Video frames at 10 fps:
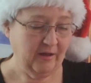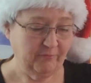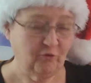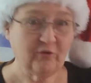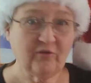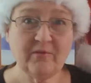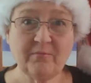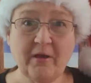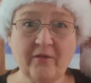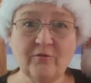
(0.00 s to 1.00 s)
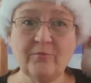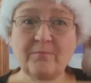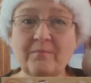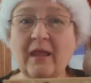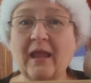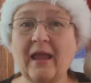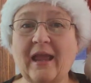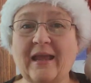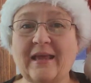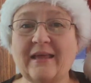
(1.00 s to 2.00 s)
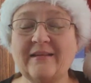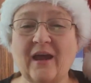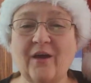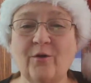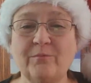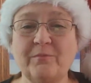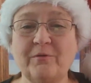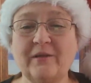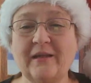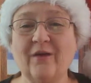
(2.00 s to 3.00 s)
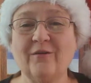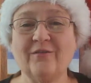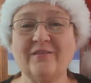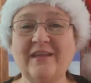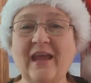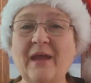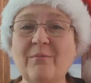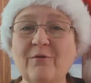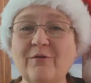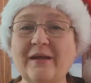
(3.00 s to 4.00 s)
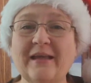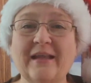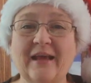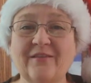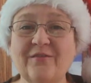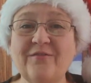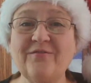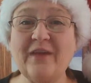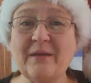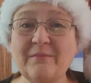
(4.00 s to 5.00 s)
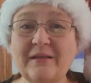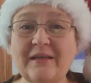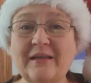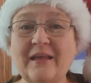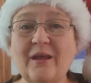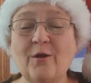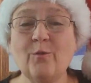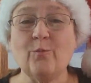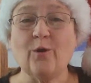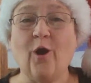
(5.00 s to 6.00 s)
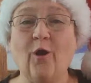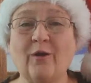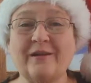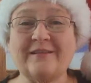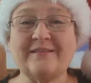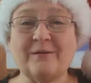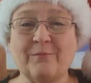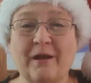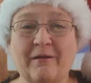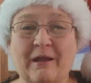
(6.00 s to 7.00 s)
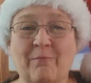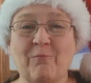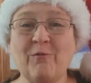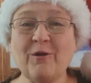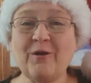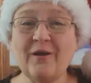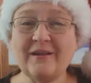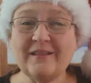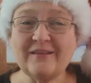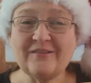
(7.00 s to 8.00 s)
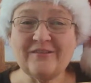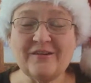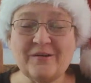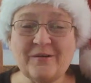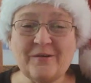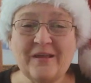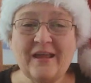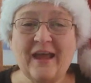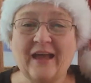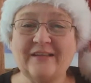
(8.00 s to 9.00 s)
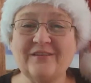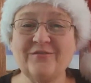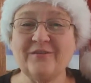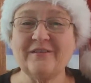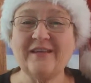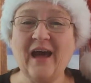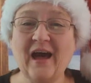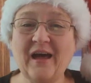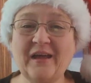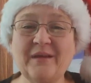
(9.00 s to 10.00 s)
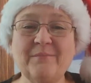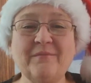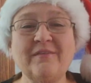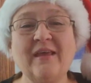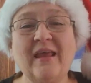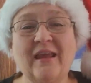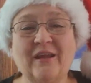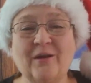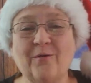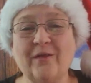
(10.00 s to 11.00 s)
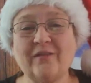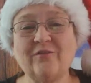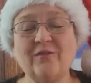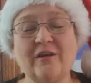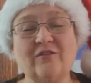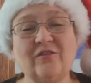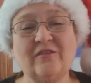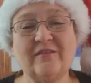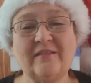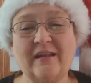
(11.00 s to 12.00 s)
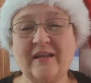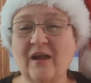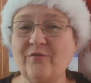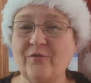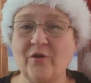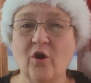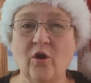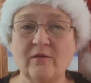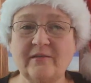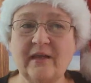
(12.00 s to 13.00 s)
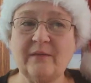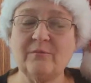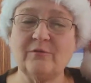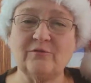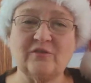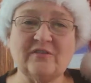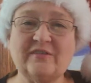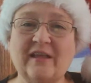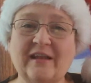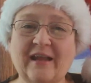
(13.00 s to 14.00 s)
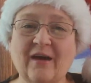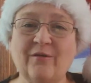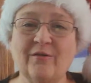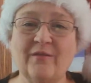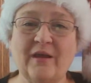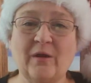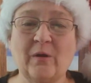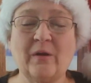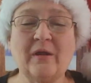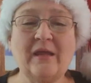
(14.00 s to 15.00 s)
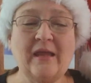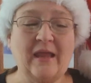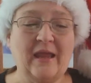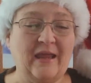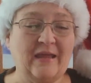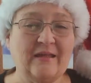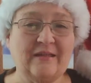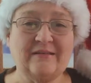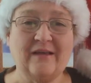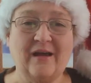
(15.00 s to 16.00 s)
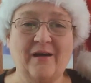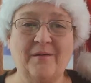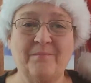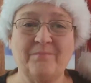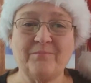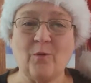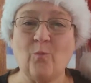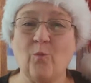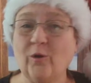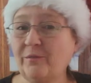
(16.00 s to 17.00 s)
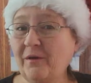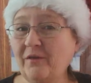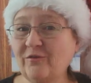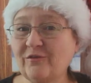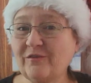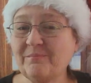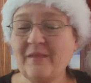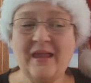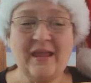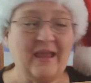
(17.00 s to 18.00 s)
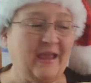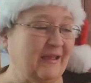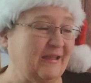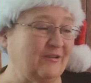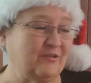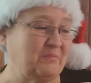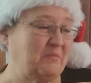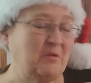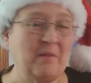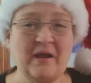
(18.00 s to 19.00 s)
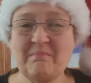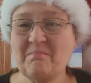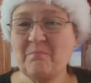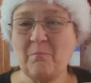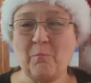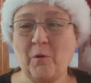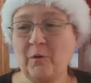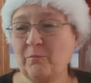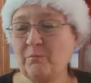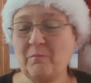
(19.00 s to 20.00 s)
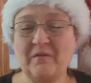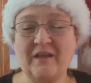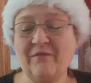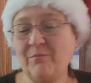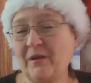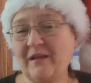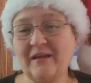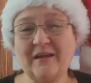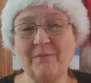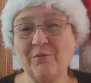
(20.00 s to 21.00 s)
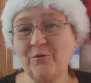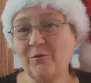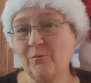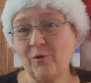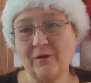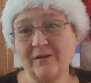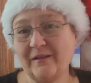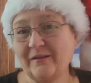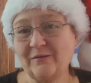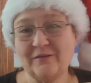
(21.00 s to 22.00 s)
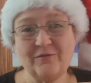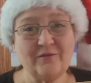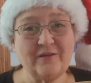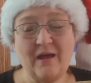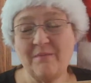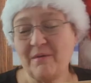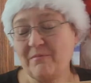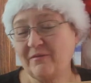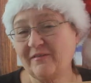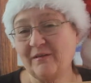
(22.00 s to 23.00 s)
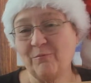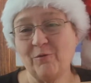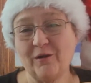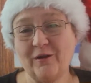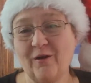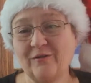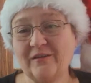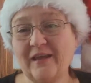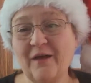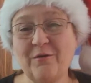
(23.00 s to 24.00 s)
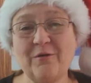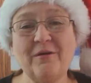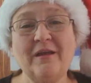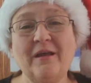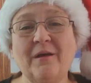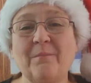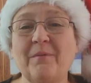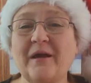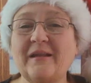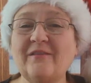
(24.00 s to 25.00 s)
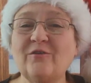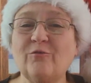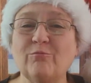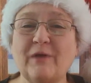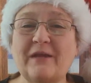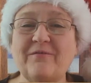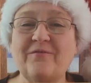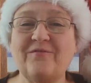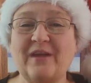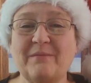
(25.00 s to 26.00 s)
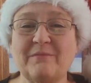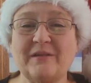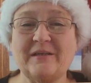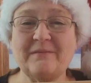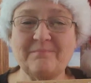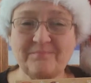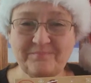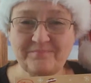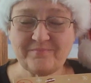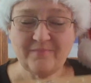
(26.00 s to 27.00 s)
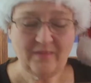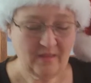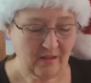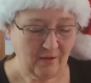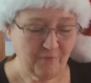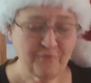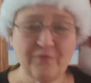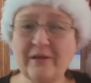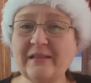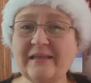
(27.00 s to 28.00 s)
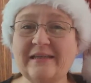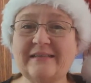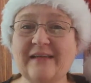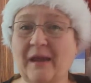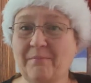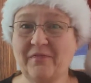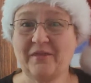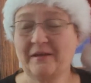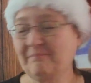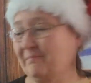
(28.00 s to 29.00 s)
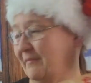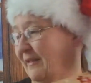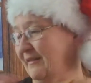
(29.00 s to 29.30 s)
Christmas puzzle, and I hope to put it out on the table, and as a family we're all going to sit around and work on it this year at different times. You know, that's fun just to set it out. If you have a card table, just set it out on there and work the puzzles. And you might work, everybody can come through and work at a little different time. Maybe you sit and work it all together. But it's a great family friendly type of thing.